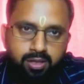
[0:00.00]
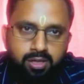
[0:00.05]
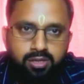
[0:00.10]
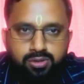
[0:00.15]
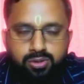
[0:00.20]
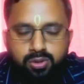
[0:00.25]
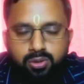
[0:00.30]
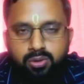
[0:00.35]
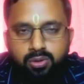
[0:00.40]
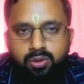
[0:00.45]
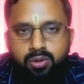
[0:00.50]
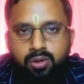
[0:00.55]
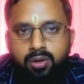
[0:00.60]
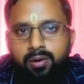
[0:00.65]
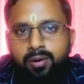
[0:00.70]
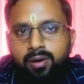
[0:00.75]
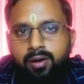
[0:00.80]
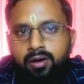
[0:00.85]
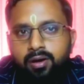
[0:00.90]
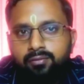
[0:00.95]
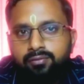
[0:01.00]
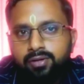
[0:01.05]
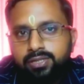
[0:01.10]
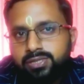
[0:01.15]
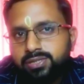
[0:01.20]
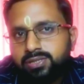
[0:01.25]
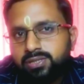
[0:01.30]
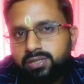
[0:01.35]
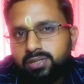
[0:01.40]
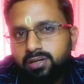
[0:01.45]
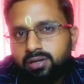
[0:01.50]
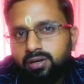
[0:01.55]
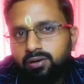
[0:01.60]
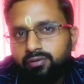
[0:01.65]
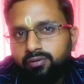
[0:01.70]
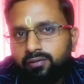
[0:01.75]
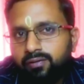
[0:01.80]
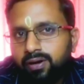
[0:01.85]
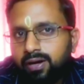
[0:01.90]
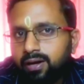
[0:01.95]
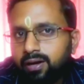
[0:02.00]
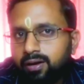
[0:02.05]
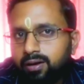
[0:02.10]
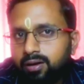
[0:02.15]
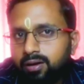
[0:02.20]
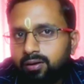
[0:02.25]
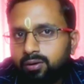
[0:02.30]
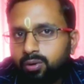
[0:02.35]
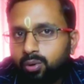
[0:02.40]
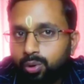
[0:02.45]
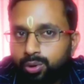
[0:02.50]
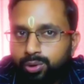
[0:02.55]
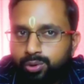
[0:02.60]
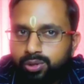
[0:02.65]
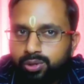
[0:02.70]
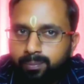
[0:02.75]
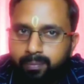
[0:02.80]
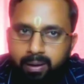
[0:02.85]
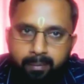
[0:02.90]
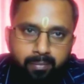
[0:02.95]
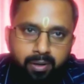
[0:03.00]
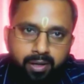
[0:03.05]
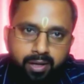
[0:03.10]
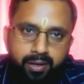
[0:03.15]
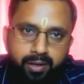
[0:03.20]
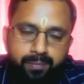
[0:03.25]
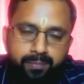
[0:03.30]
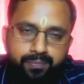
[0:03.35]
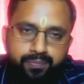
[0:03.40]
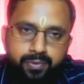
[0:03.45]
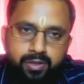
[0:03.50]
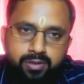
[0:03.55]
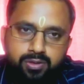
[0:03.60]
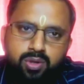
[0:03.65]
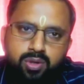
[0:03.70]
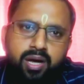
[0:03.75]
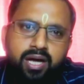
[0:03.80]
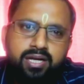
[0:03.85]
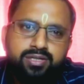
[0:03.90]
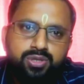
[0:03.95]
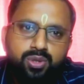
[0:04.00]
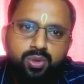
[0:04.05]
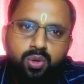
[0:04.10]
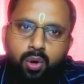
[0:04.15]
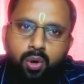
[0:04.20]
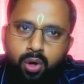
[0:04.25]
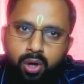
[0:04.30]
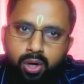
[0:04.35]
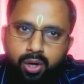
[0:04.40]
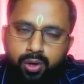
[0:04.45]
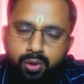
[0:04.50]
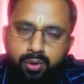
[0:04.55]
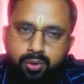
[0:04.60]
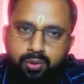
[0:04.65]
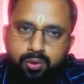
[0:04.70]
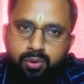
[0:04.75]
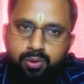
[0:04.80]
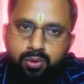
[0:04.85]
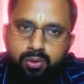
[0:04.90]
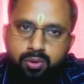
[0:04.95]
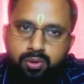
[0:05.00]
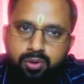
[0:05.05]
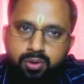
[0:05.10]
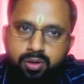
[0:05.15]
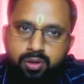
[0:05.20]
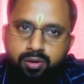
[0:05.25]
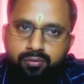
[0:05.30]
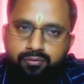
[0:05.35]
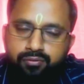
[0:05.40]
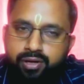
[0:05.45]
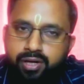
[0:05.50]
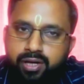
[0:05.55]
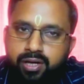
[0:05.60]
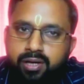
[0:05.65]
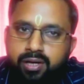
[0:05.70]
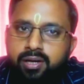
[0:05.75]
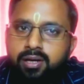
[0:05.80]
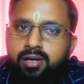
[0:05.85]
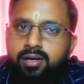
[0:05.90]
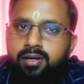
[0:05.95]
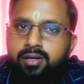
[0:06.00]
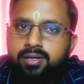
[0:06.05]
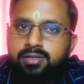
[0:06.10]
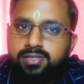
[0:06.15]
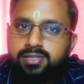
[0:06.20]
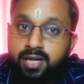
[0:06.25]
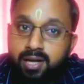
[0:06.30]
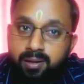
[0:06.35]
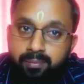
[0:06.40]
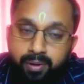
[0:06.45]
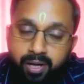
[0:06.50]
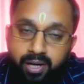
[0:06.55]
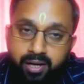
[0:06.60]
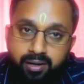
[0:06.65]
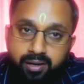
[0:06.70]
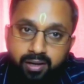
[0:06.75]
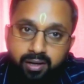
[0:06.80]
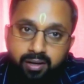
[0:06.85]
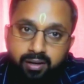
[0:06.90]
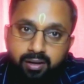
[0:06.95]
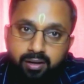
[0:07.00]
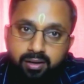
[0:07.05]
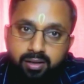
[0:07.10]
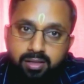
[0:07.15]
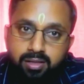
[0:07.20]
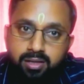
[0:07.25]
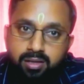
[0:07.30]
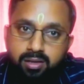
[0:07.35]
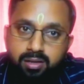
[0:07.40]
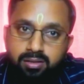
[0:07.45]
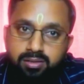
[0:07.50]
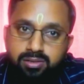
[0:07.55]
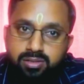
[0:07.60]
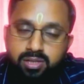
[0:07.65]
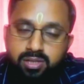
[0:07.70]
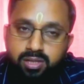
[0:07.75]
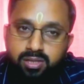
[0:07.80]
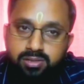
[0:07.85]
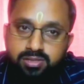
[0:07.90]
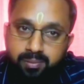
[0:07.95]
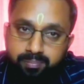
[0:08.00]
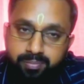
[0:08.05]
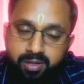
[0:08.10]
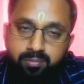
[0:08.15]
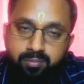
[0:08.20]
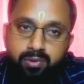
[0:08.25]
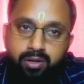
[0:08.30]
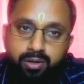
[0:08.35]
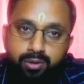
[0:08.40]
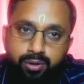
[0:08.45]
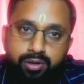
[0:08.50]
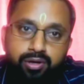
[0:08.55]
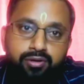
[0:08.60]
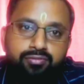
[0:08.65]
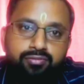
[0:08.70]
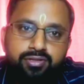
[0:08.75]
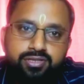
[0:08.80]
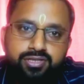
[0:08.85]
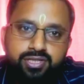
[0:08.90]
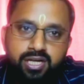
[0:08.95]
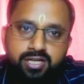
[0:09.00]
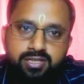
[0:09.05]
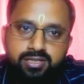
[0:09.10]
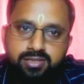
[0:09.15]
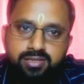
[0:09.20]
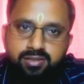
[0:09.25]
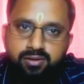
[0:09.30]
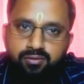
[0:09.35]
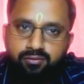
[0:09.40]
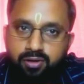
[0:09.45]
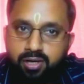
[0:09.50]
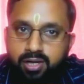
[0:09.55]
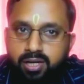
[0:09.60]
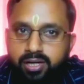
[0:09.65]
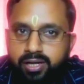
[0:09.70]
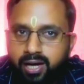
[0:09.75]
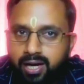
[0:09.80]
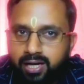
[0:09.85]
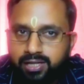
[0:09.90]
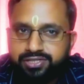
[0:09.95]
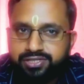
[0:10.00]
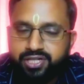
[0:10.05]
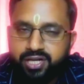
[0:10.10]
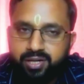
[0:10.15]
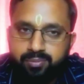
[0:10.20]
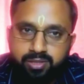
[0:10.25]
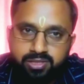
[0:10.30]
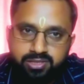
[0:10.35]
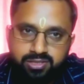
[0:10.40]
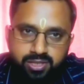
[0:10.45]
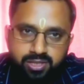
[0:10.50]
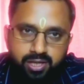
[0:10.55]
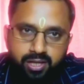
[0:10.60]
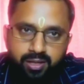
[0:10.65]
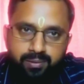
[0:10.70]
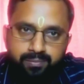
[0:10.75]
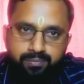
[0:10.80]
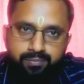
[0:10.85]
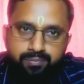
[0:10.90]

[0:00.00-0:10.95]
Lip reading: So first we will go to the memory. So as you all know, we celebrated September 21st as World Alzheimer's Day.